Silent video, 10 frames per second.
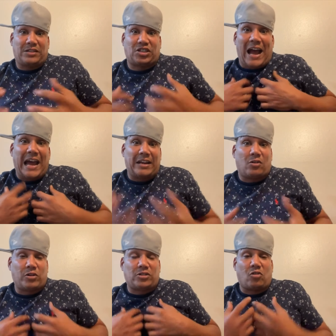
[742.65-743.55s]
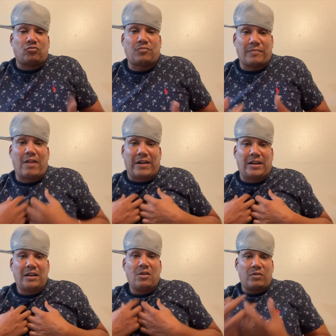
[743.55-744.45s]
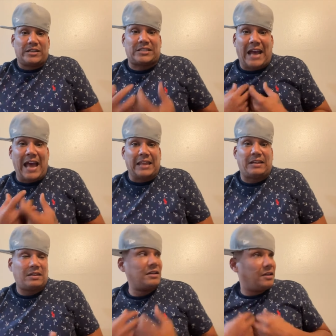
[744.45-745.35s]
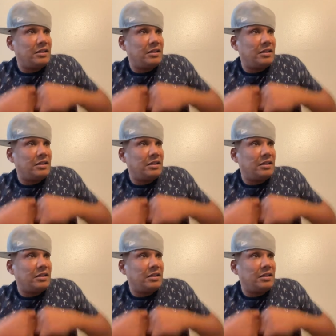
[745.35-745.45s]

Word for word: and shine on his own merit with his talent